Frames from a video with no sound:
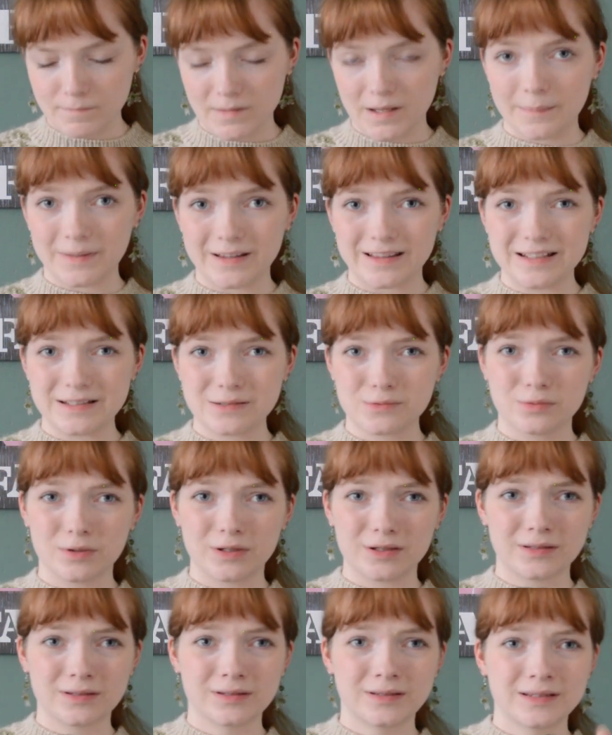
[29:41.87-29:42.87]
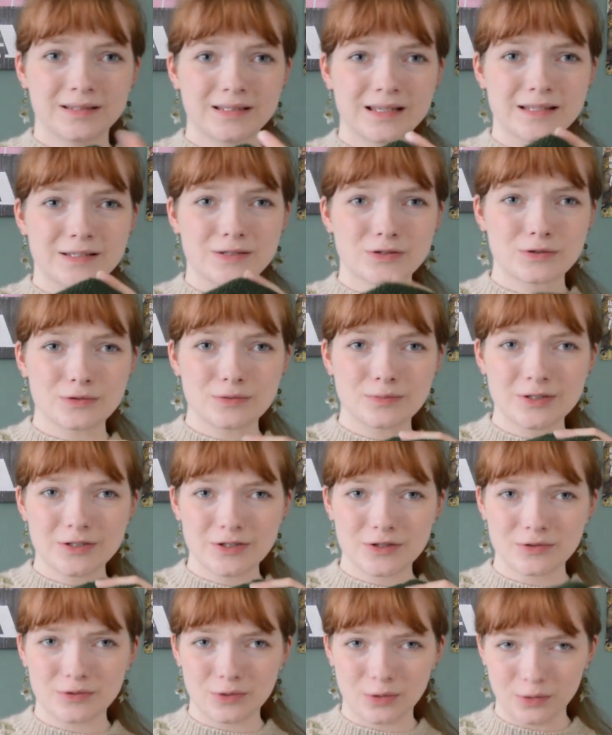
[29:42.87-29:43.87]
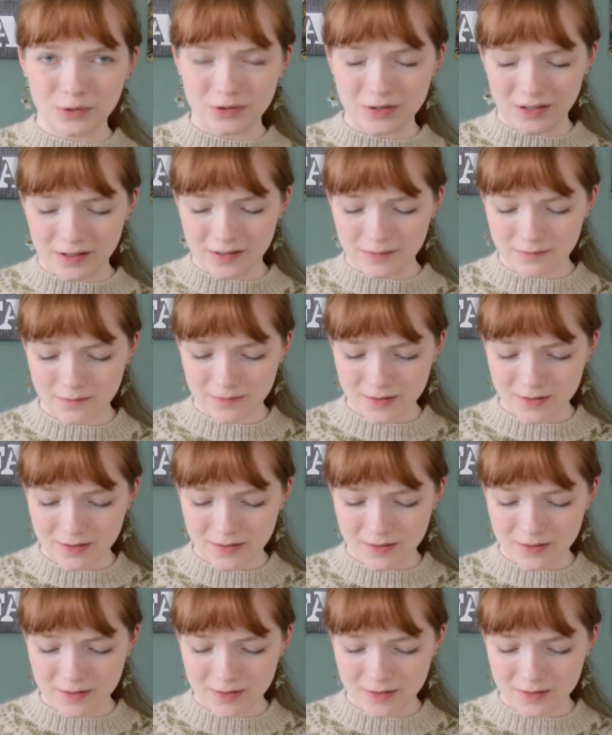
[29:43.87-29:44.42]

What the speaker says: But this one takes so much long time.